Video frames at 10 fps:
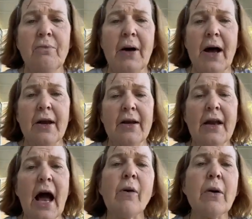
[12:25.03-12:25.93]
But
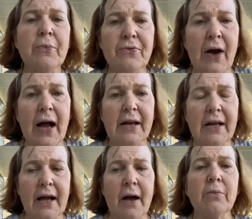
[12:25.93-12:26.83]
now I'm
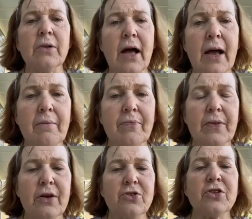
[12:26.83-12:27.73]
finding I'm I'm
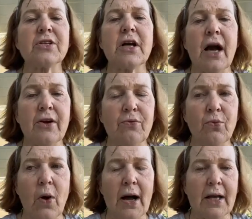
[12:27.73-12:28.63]
just kind of
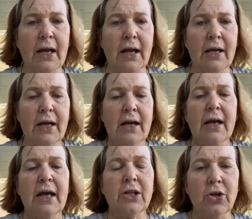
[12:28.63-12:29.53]
walking
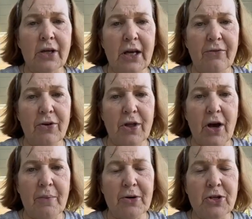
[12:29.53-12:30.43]
and looking for
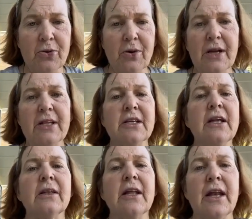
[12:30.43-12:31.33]
the opportunities
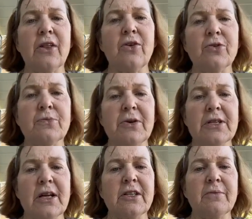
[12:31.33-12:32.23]
and letting those
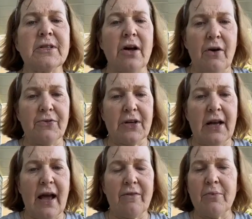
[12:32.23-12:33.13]
present themselves
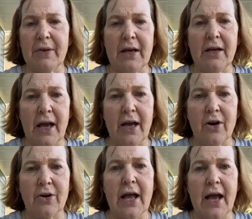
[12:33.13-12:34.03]
and have it be a
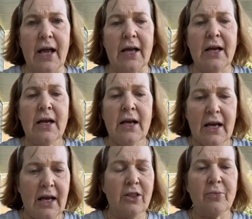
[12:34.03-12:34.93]
yay or nay
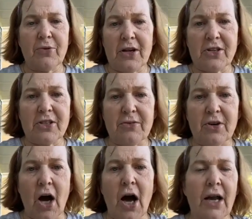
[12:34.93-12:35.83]
in the presence of
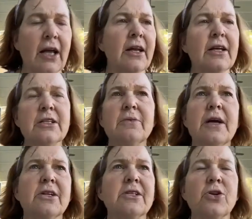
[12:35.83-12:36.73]
God. And it's
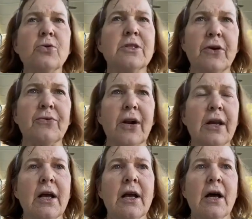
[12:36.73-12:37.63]
it's so
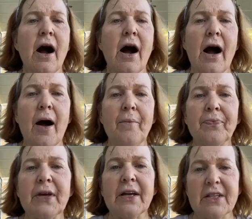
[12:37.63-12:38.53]
different.
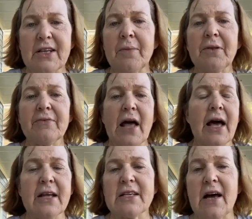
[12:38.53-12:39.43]
Um, an example of
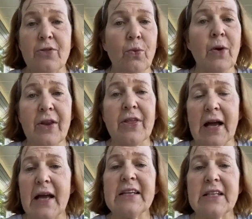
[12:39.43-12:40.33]
that is the one
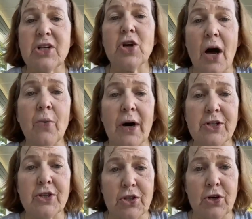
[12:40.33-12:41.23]
thing I did not
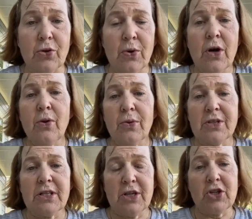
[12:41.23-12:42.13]
want to do
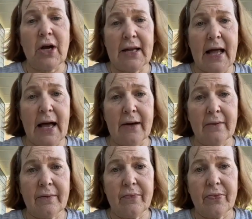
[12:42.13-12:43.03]
was teach online.
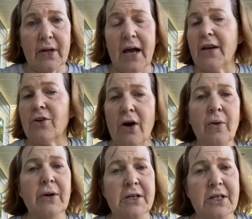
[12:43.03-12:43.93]
I did
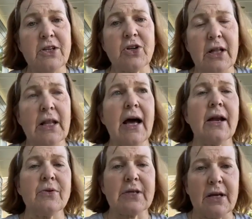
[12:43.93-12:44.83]
not want to teach
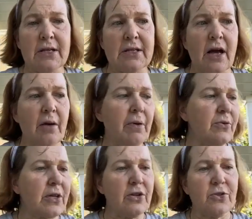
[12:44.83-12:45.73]
online. I was going to sub. I
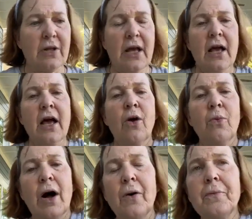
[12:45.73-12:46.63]
was going to do.
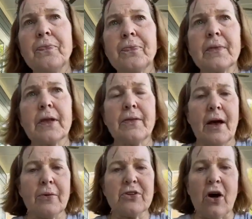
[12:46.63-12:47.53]
Well,
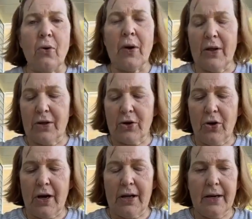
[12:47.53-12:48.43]
that was all well and
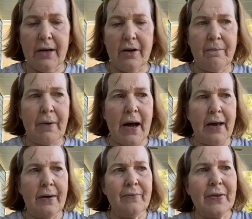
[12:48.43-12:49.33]
good,
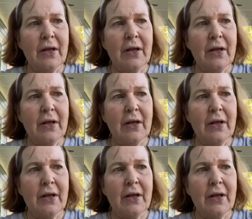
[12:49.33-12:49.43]
but